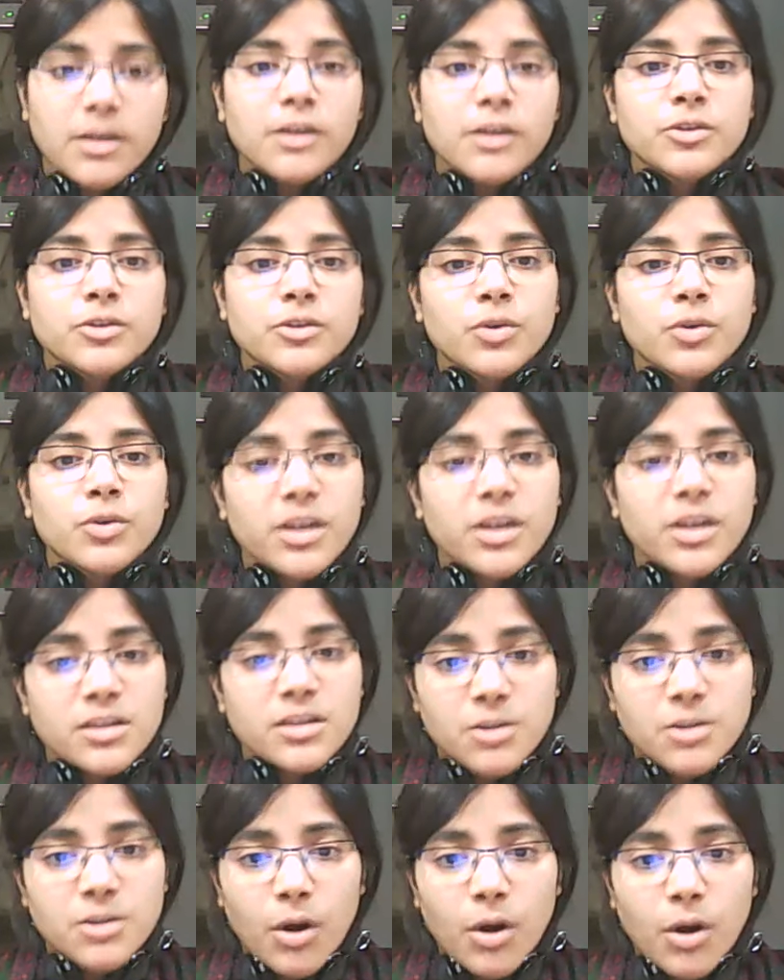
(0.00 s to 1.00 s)
so it is
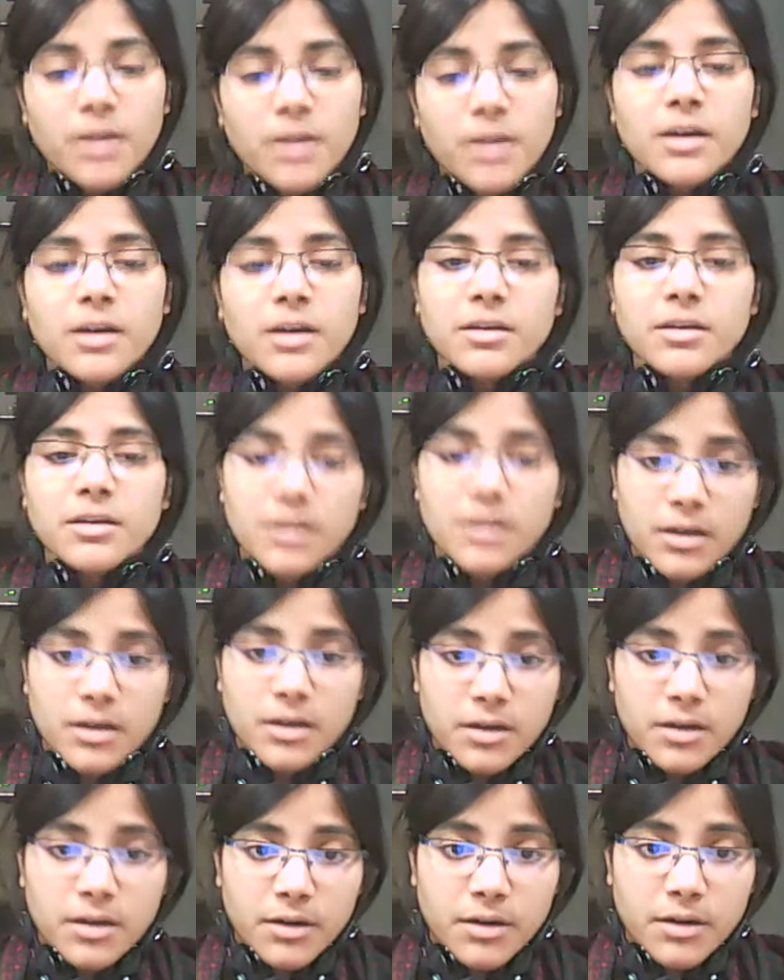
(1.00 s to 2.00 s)
called the
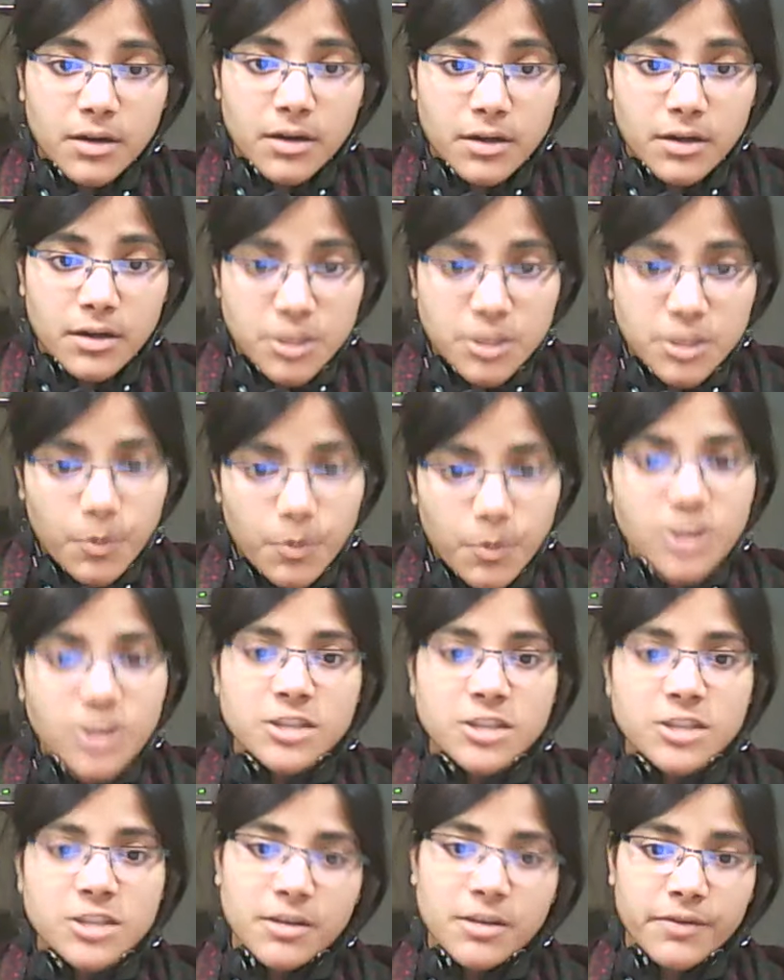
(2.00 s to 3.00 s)
uh, response
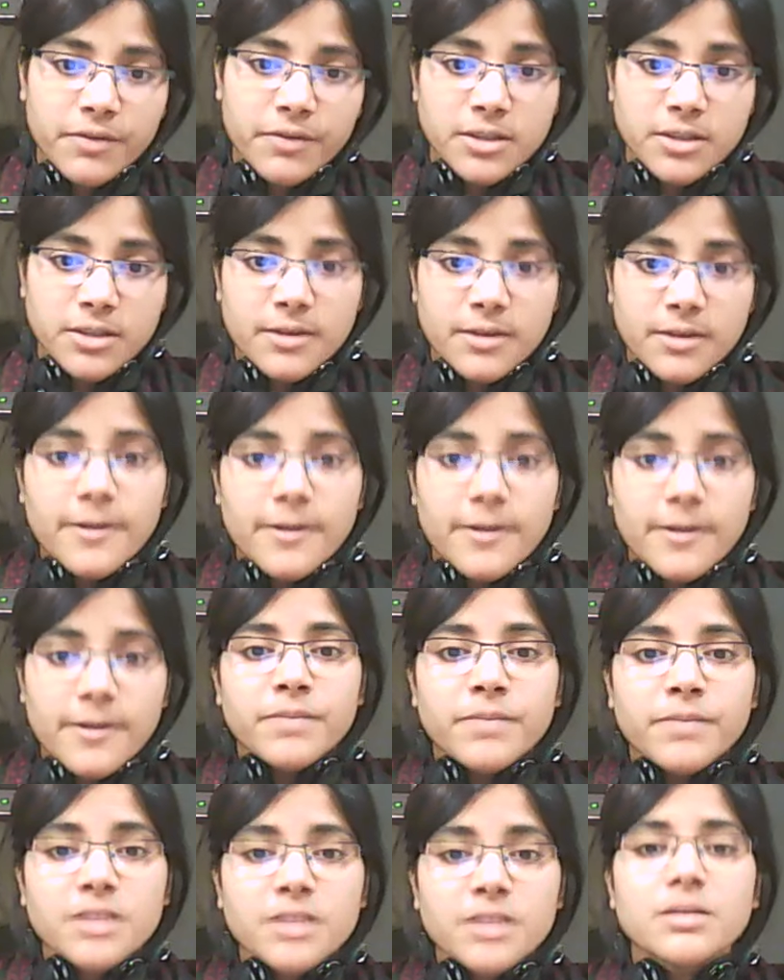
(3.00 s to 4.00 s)
surface
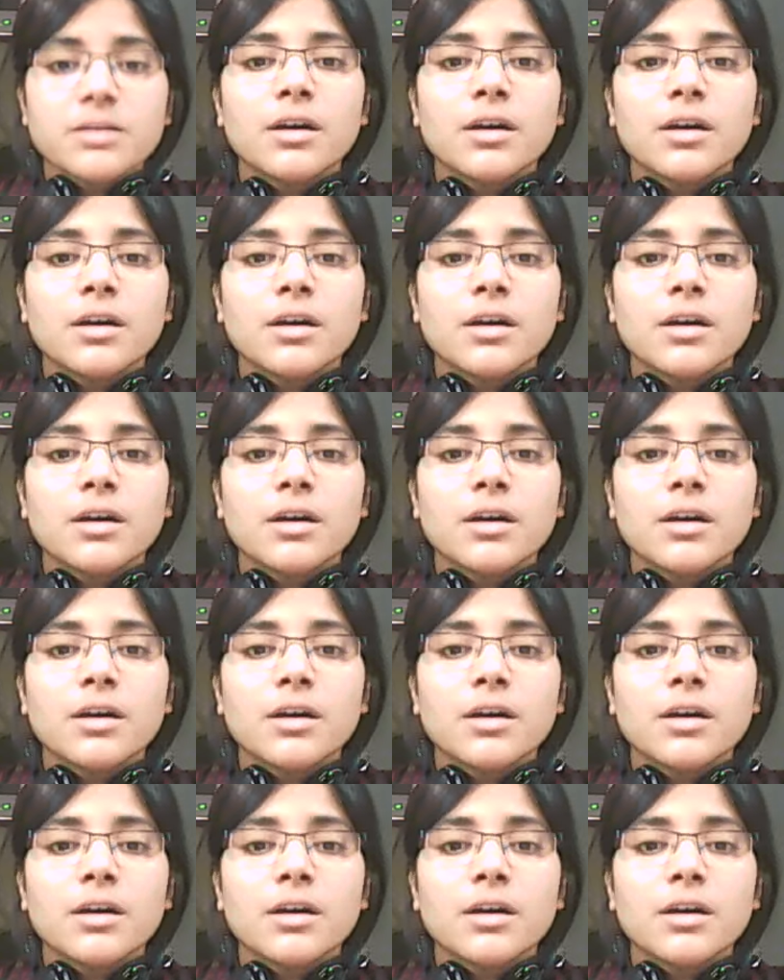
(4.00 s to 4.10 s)
this